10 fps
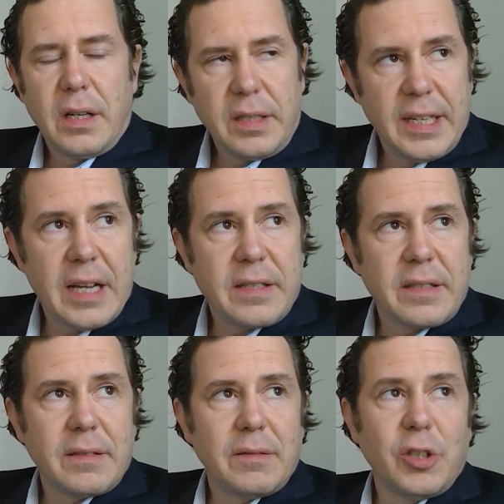
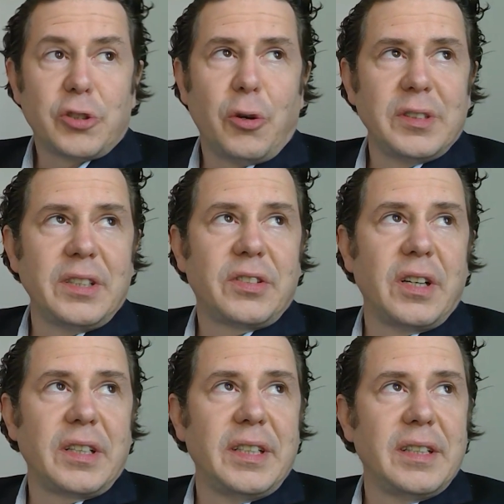Yes, not only in
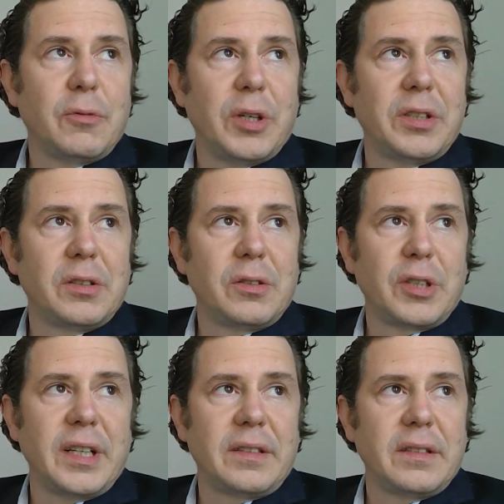Turkey. When you
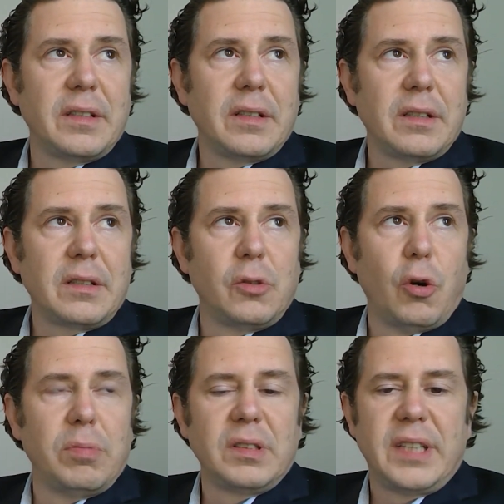look at the
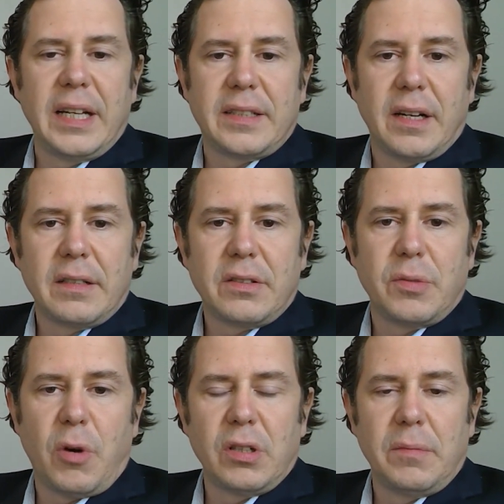global data,
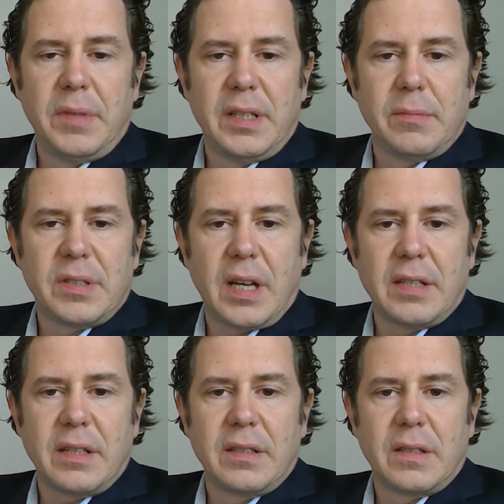small and
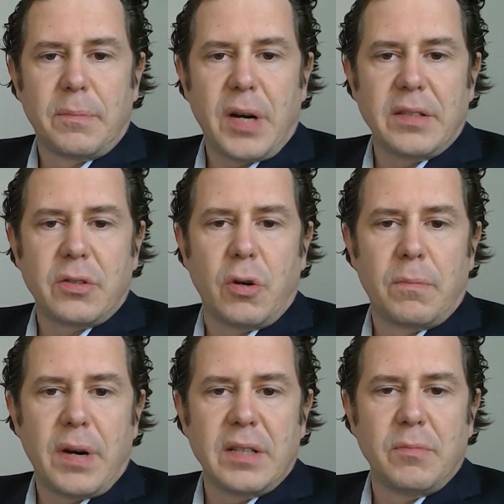medium-sized enterprises
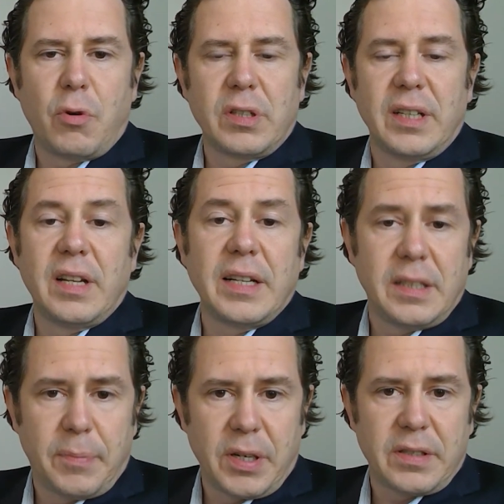comprise more than
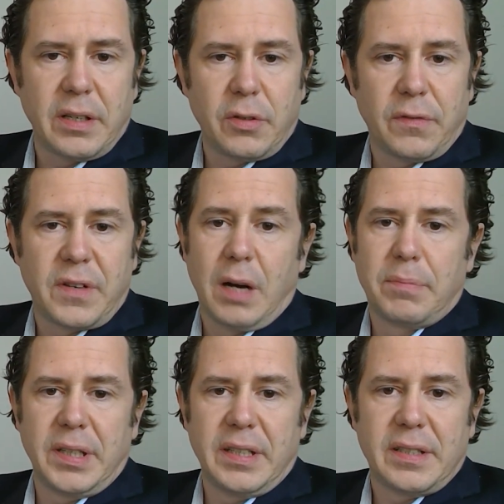90% of
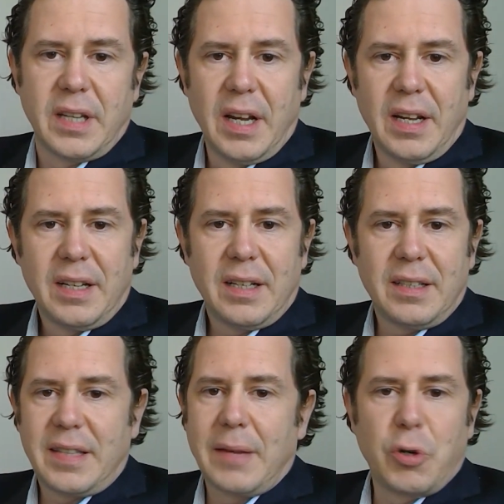companies.
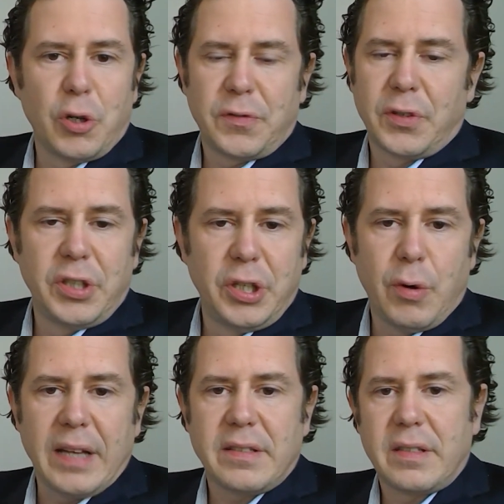Same goes for the
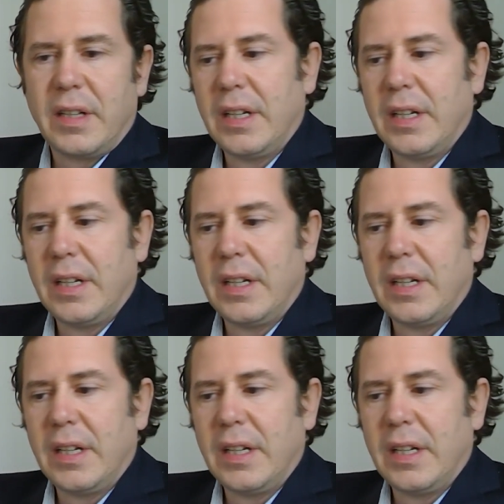US.